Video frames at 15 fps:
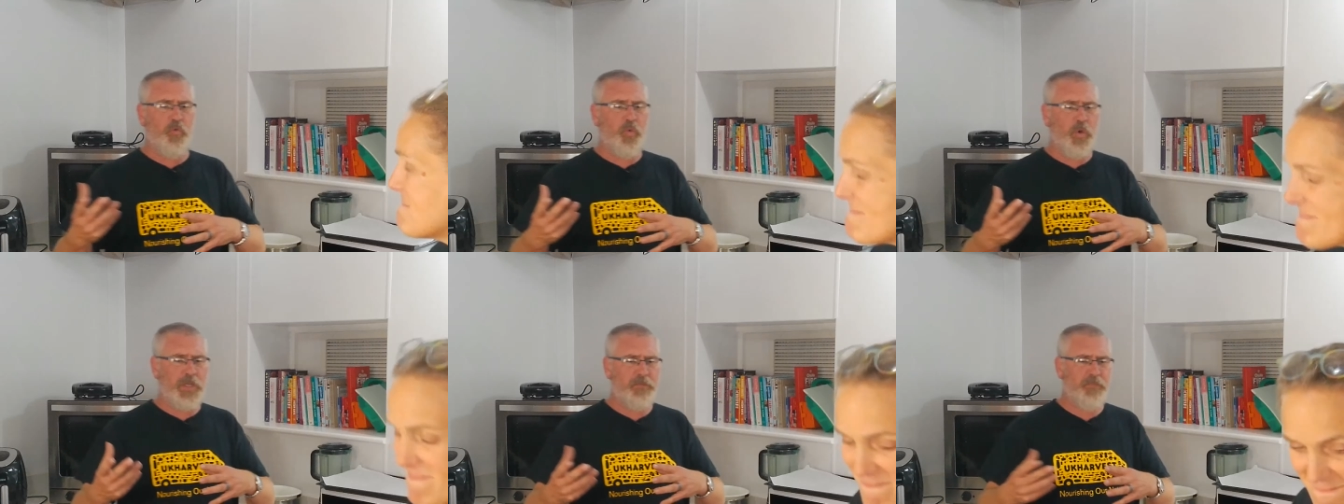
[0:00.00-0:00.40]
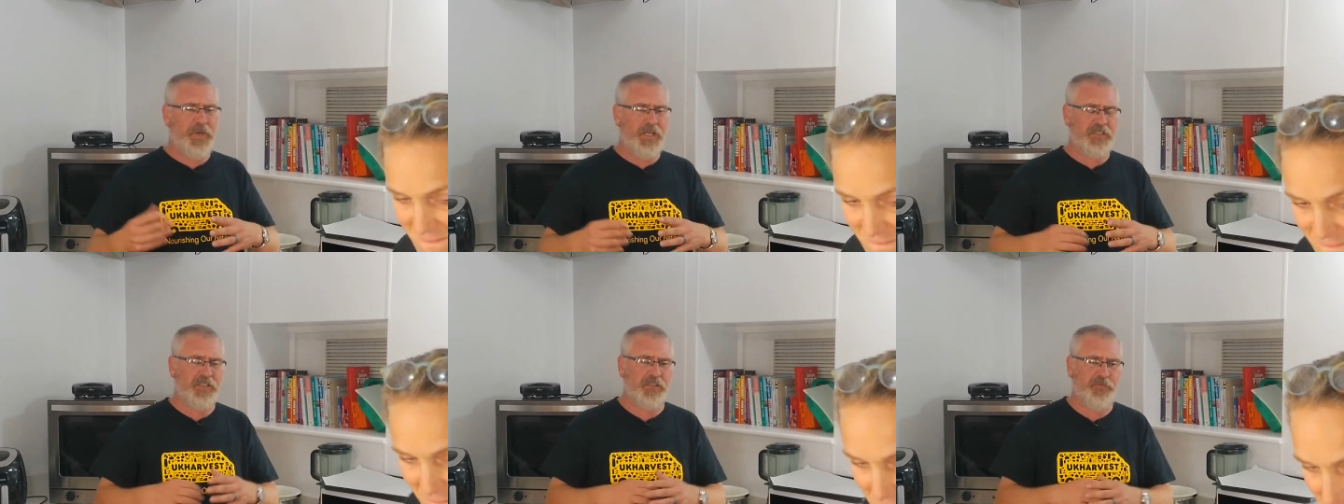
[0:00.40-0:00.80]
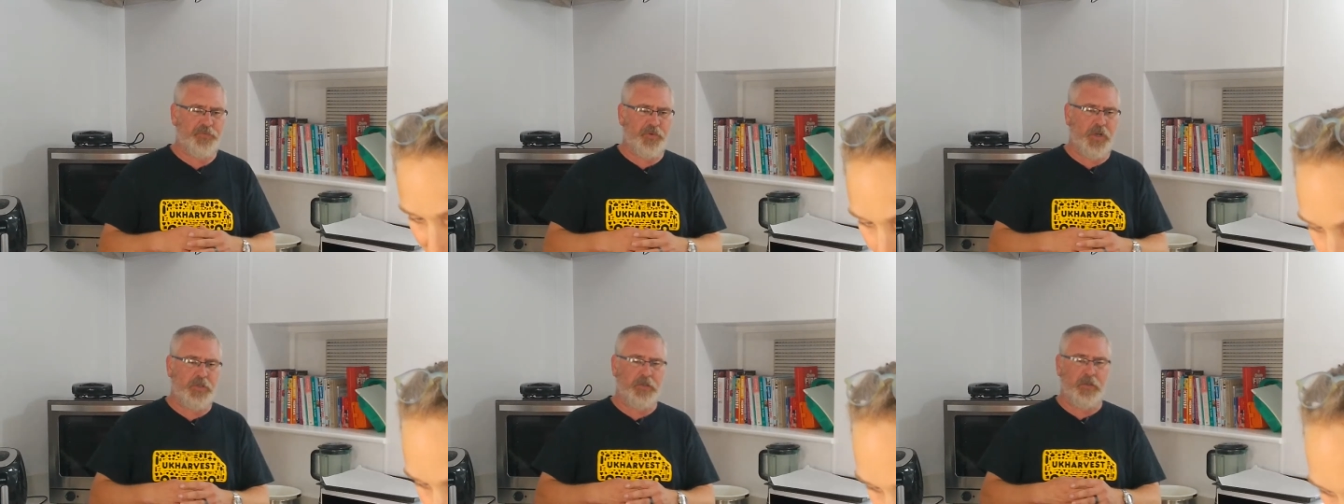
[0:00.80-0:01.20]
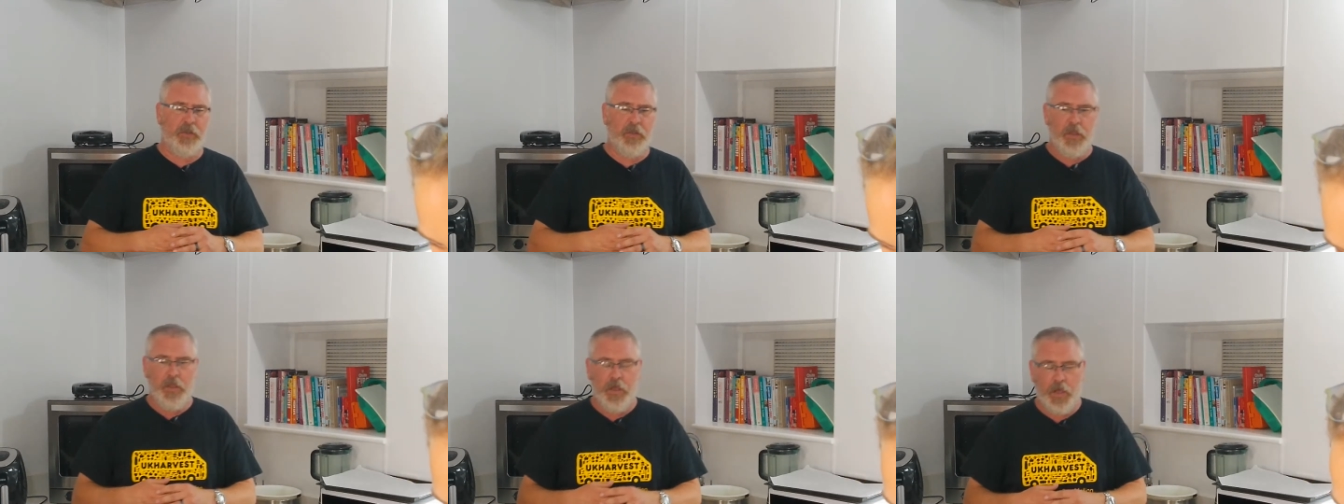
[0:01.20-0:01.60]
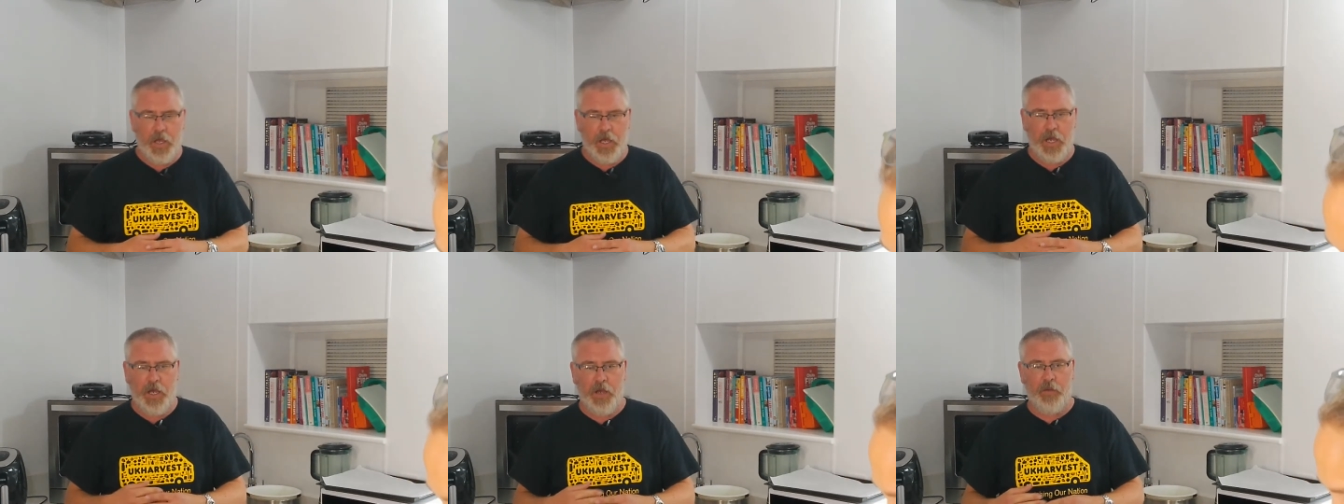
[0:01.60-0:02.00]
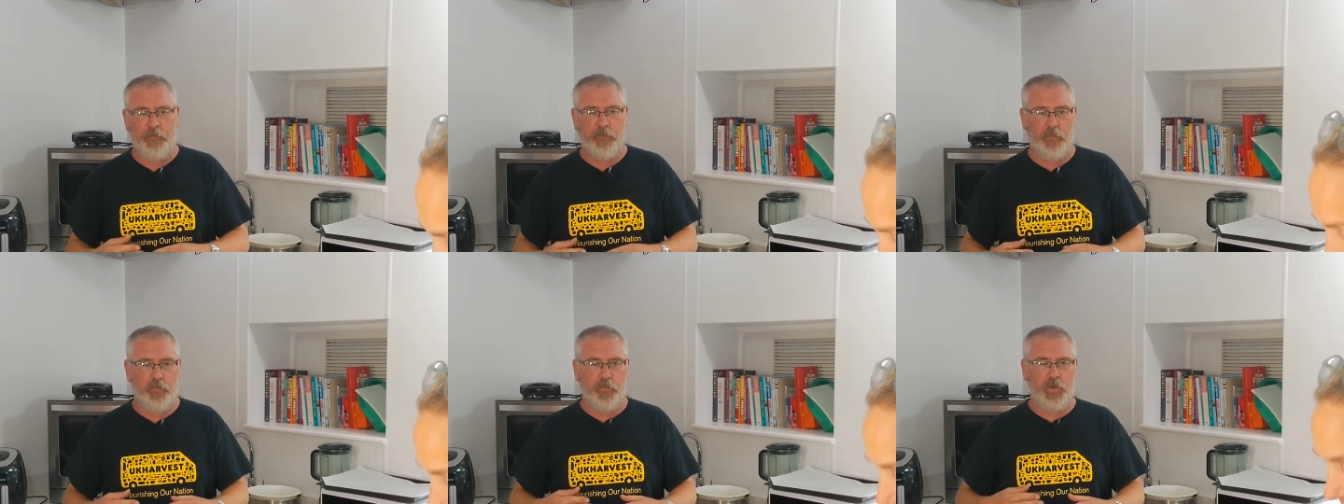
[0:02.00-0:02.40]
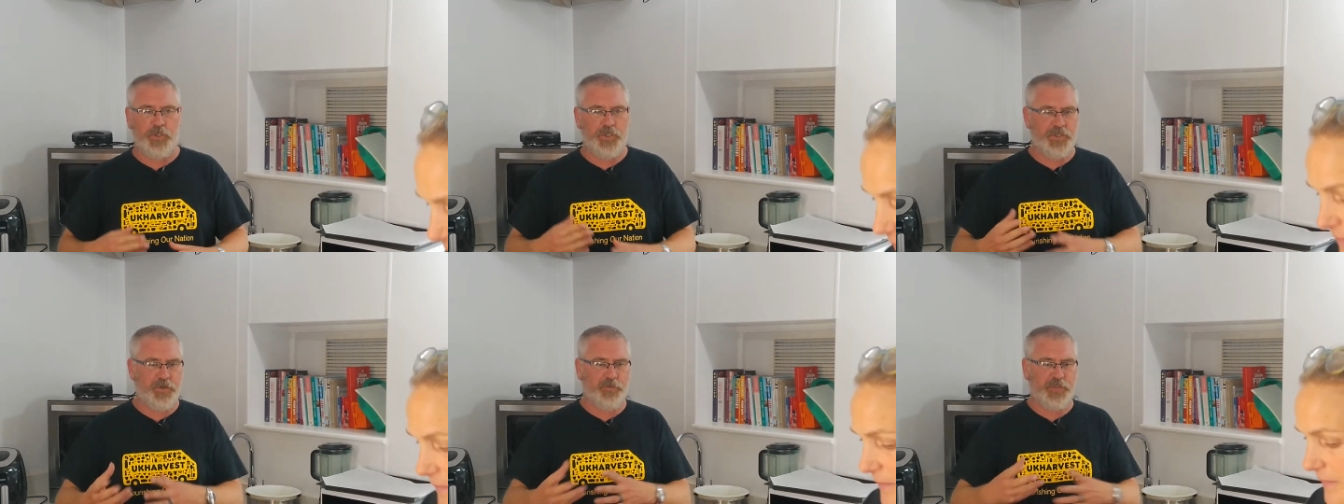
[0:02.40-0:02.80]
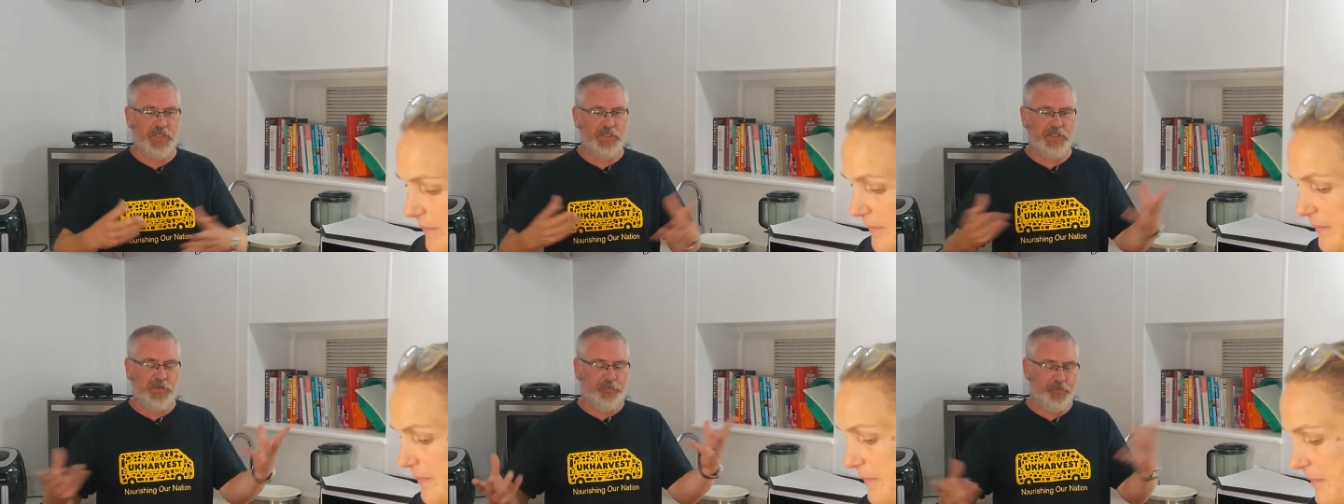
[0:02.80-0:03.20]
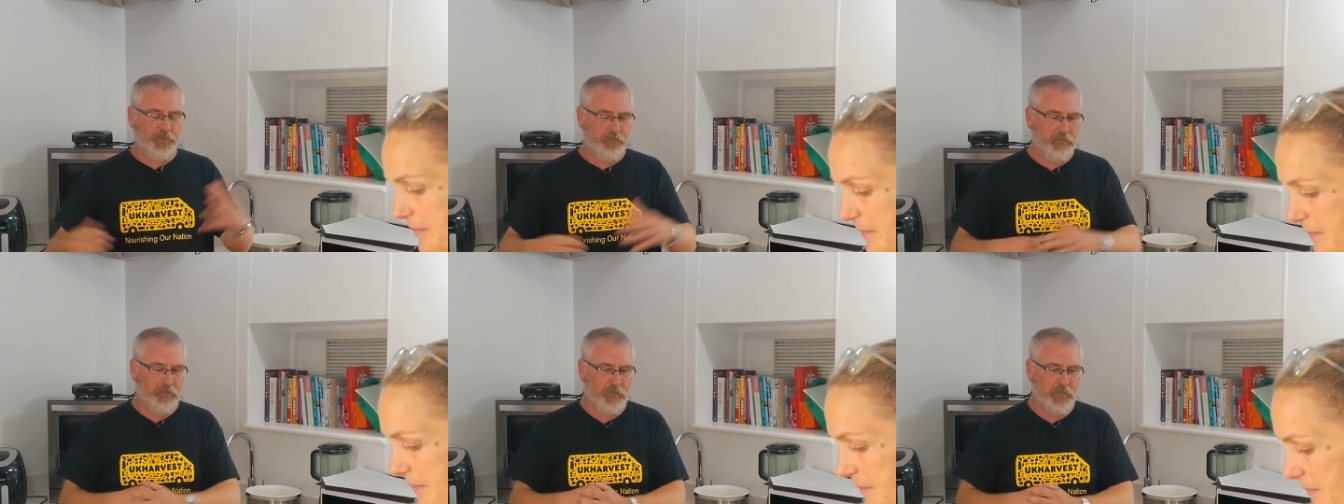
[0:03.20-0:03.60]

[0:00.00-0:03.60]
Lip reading: wheat pasta front, which is obviously a